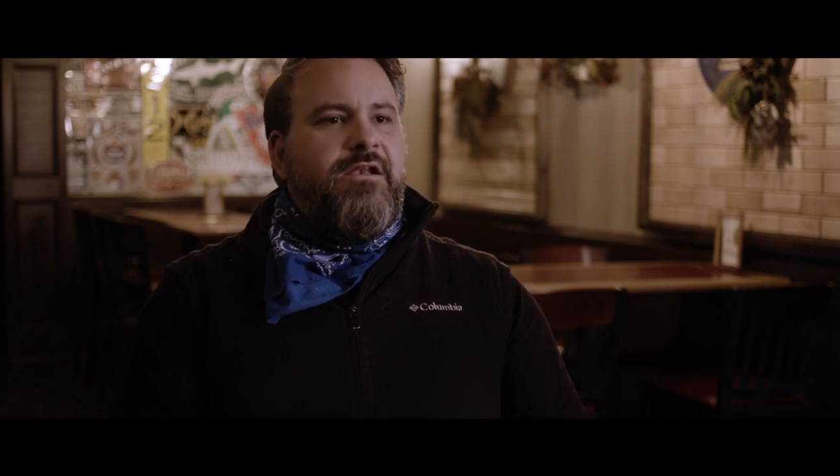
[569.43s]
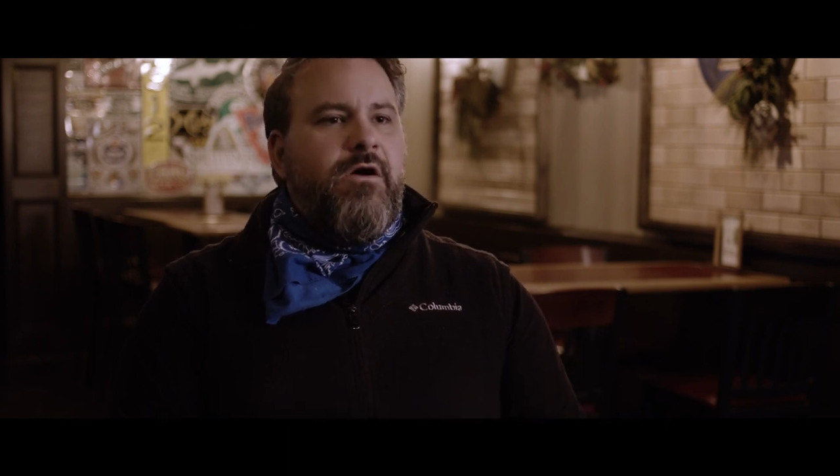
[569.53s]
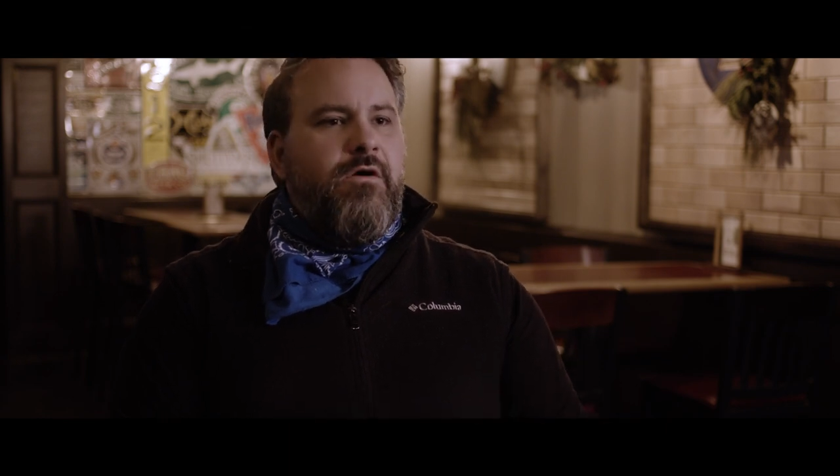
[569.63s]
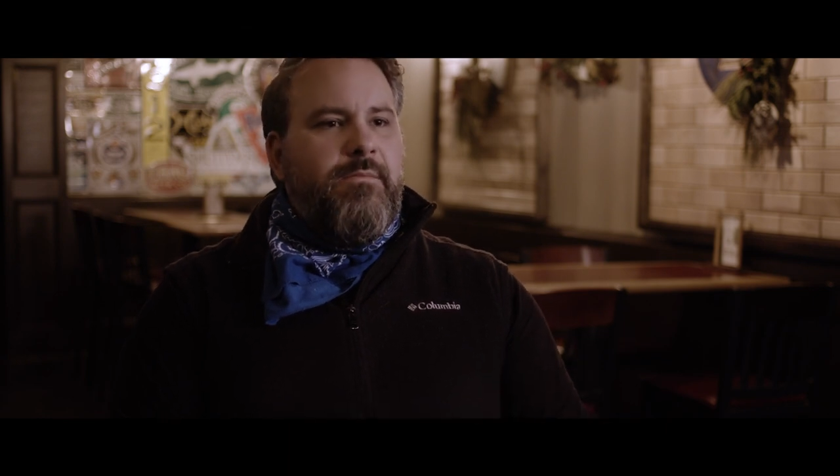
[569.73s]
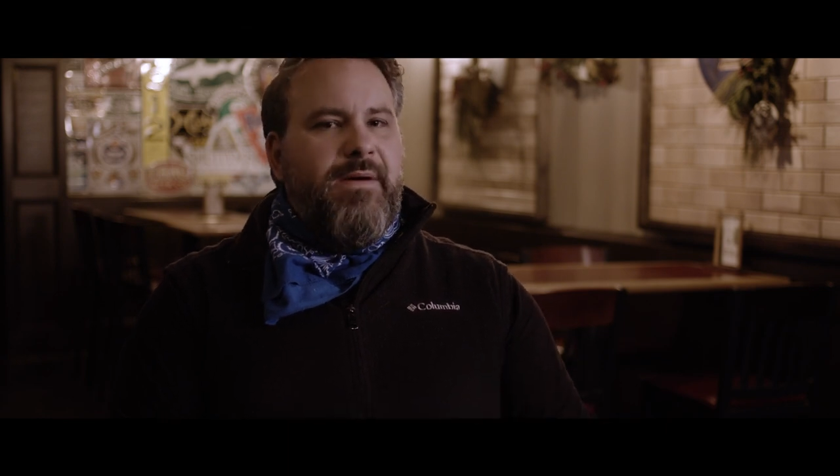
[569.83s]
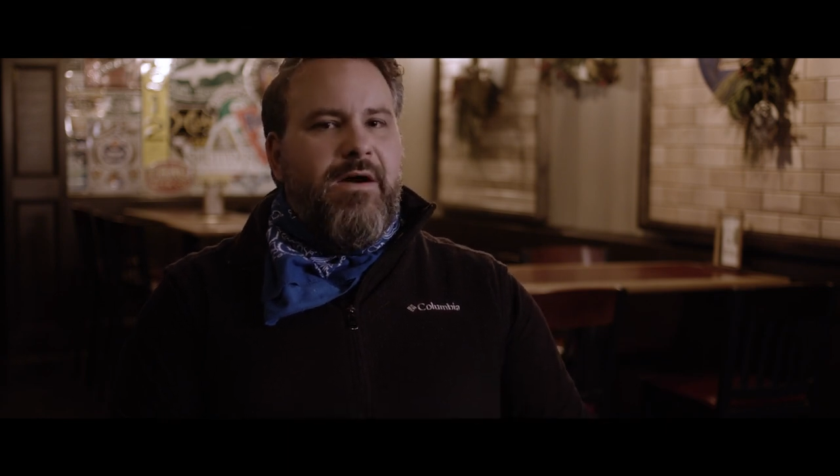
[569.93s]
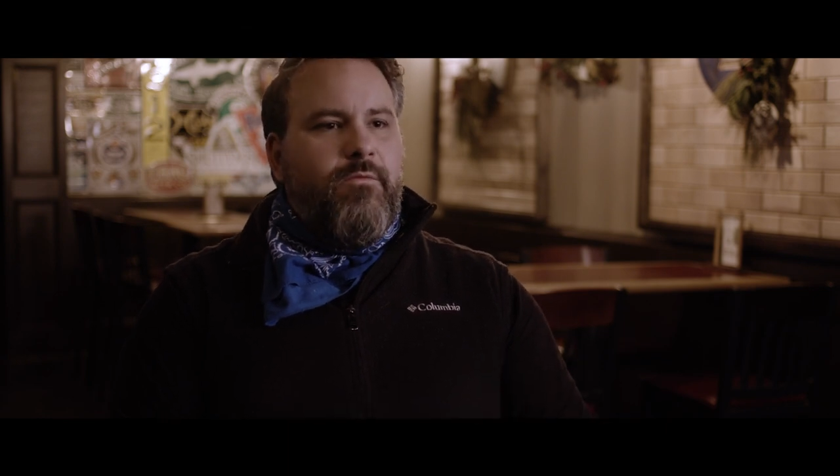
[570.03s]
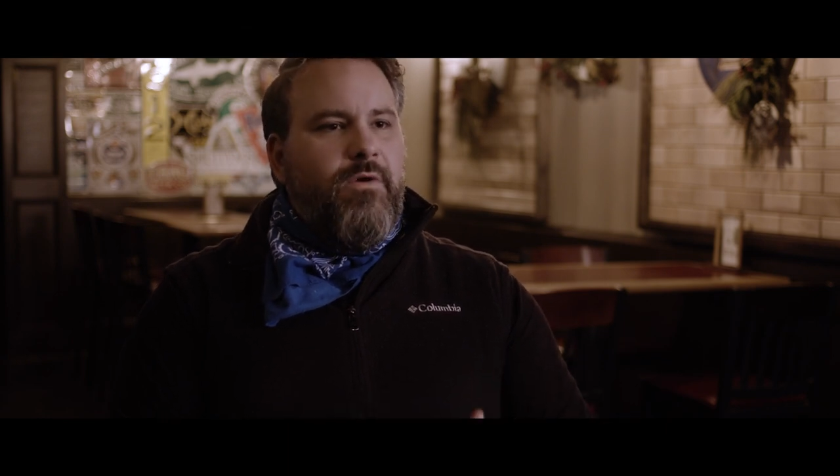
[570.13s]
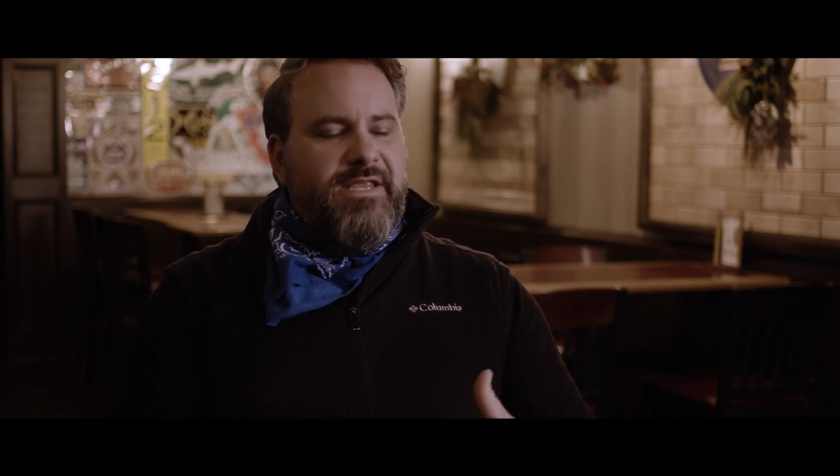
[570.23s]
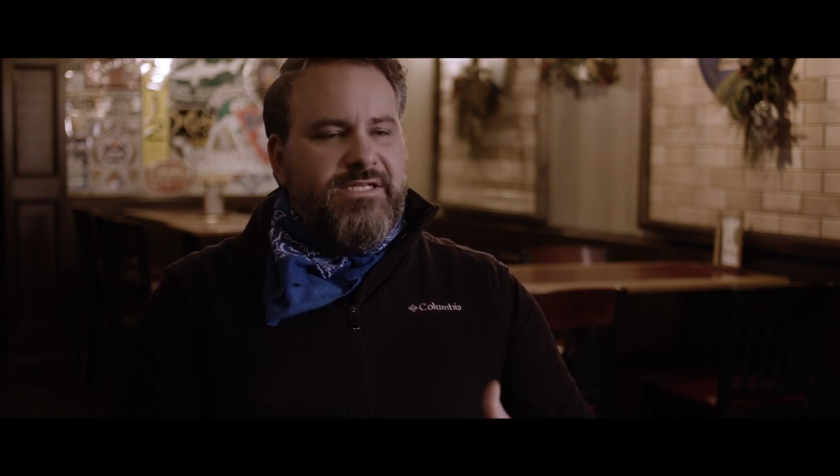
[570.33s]
know
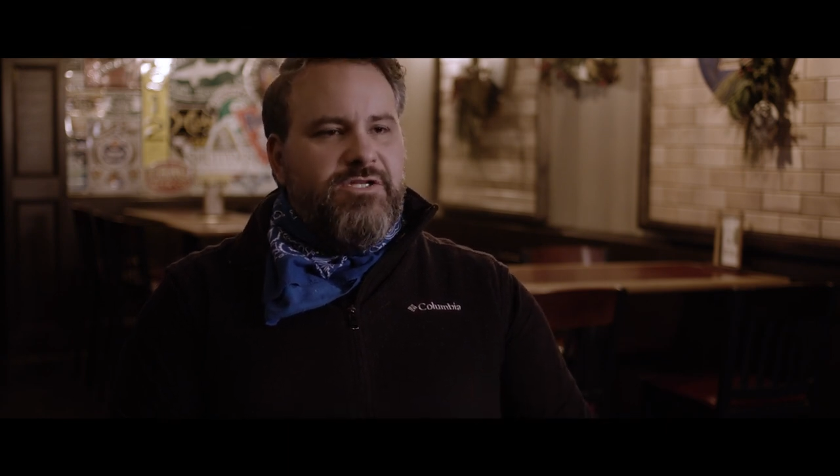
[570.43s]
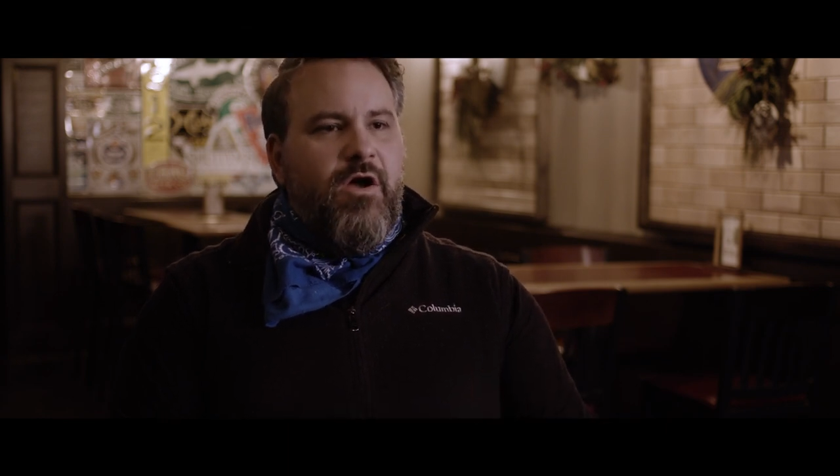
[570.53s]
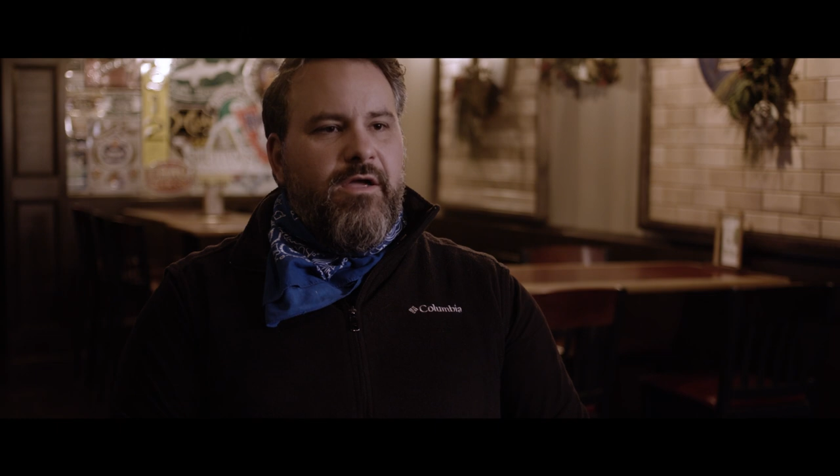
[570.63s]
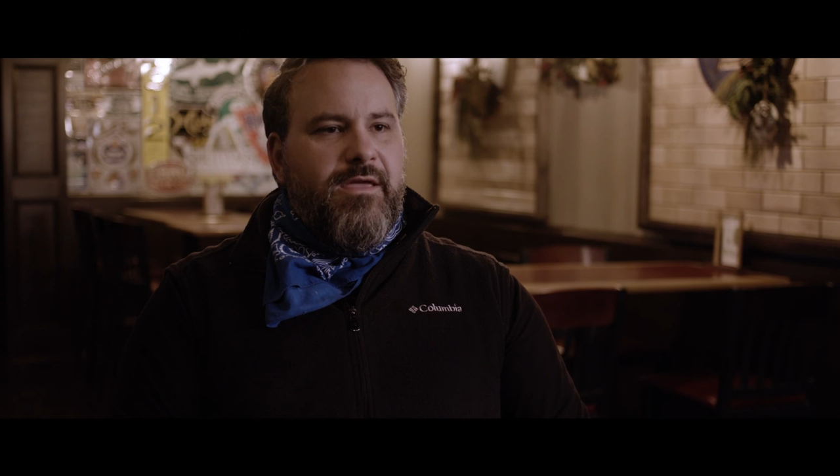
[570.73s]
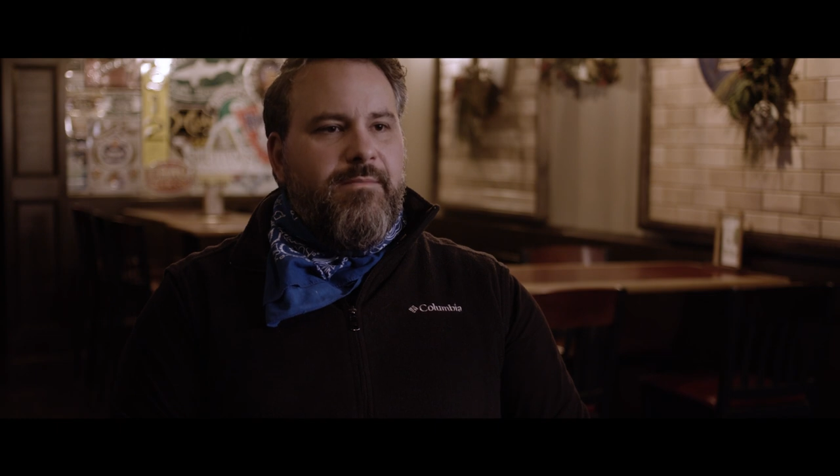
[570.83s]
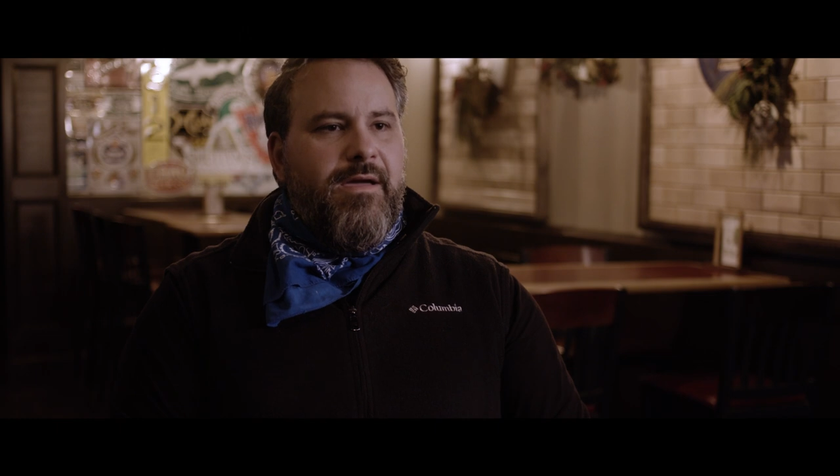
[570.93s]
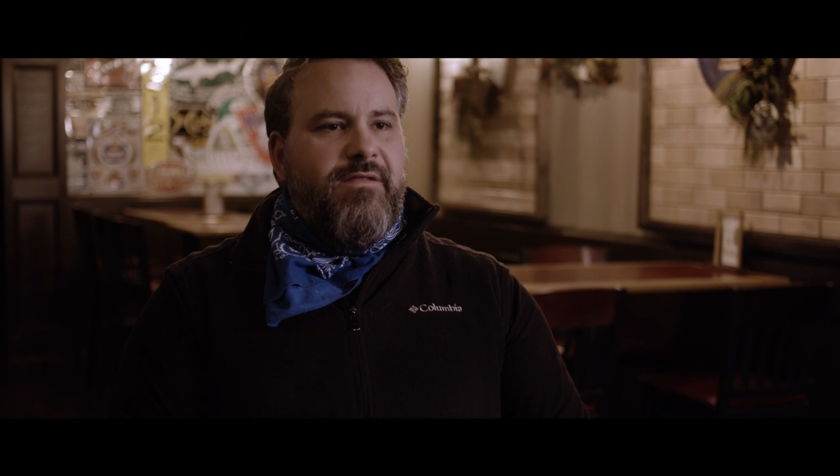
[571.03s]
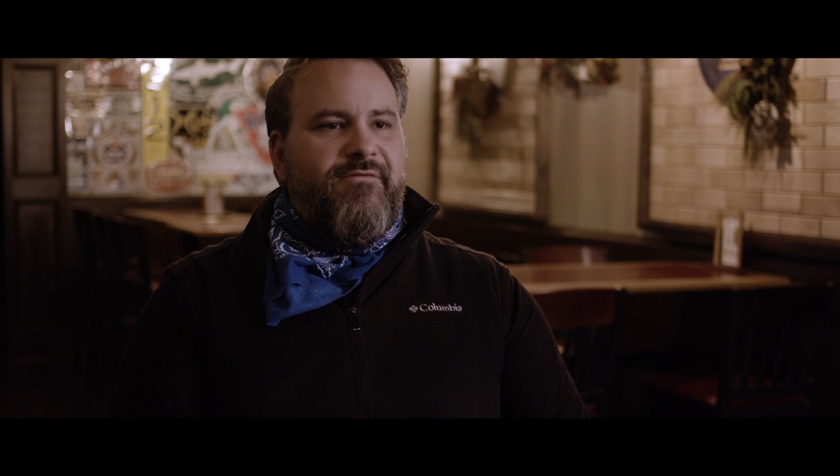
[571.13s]
about what he's talking about,